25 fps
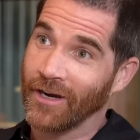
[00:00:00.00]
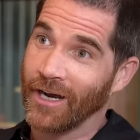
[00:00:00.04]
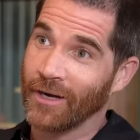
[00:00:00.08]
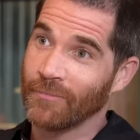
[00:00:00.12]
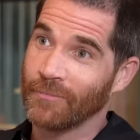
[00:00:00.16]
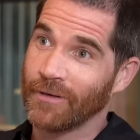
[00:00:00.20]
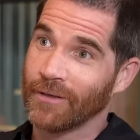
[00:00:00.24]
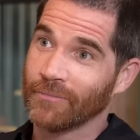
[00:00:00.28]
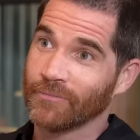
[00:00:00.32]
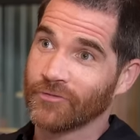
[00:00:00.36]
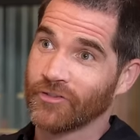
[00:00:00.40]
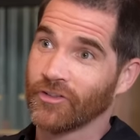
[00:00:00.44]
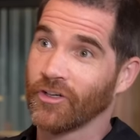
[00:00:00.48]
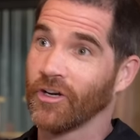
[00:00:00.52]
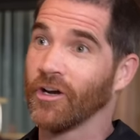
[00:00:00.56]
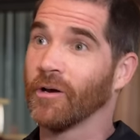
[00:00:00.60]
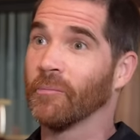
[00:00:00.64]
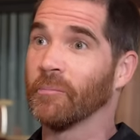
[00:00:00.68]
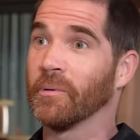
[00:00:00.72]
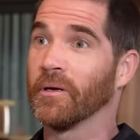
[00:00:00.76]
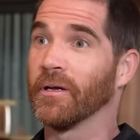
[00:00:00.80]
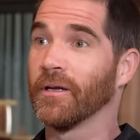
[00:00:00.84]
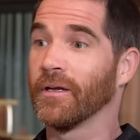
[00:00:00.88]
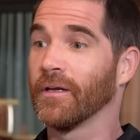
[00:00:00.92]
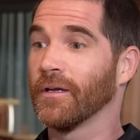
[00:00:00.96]
come up
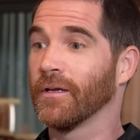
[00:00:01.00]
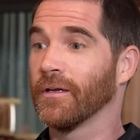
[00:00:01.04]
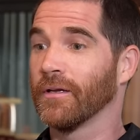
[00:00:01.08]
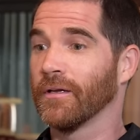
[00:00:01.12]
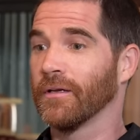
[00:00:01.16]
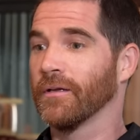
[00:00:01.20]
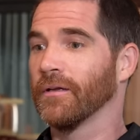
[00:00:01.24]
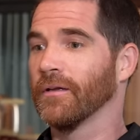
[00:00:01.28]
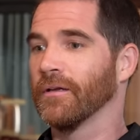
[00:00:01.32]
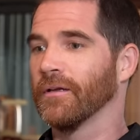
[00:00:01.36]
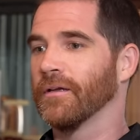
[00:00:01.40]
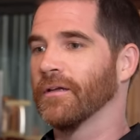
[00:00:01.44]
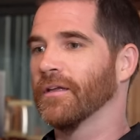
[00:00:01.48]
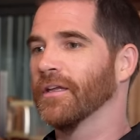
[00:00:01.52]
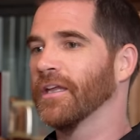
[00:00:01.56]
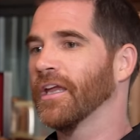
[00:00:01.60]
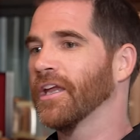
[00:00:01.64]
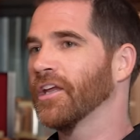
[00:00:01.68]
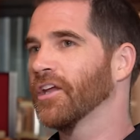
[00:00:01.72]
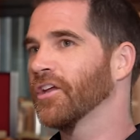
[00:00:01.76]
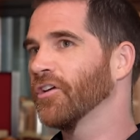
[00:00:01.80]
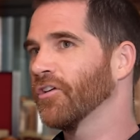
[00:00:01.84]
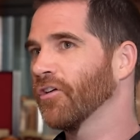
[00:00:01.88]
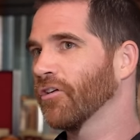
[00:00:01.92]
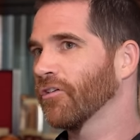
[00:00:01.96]
top, yet
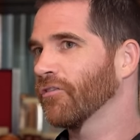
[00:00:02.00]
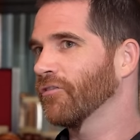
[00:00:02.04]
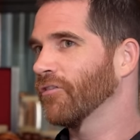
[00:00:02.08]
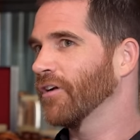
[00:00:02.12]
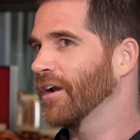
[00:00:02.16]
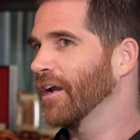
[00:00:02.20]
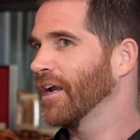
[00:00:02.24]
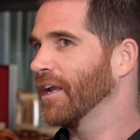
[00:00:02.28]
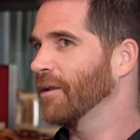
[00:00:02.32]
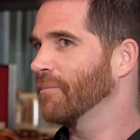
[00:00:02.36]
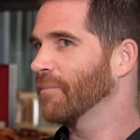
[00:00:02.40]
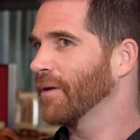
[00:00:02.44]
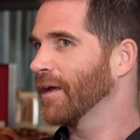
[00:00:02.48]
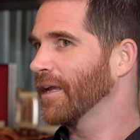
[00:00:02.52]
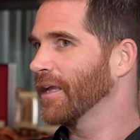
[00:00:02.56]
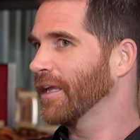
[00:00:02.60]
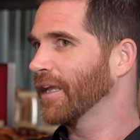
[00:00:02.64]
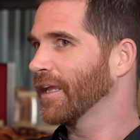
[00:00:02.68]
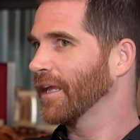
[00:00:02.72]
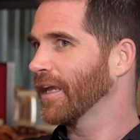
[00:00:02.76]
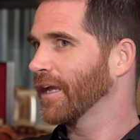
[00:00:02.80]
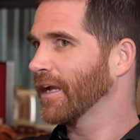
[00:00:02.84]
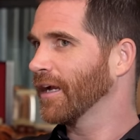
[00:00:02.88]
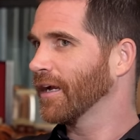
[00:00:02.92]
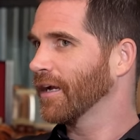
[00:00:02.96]
you're not really
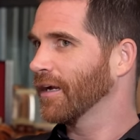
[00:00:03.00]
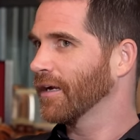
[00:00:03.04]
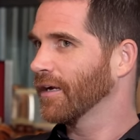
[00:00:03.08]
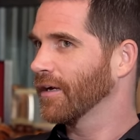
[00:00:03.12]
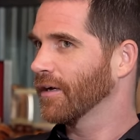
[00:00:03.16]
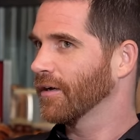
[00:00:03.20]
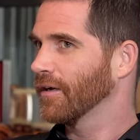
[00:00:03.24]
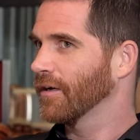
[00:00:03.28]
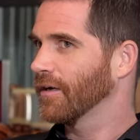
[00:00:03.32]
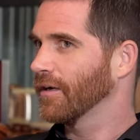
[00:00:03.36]
making,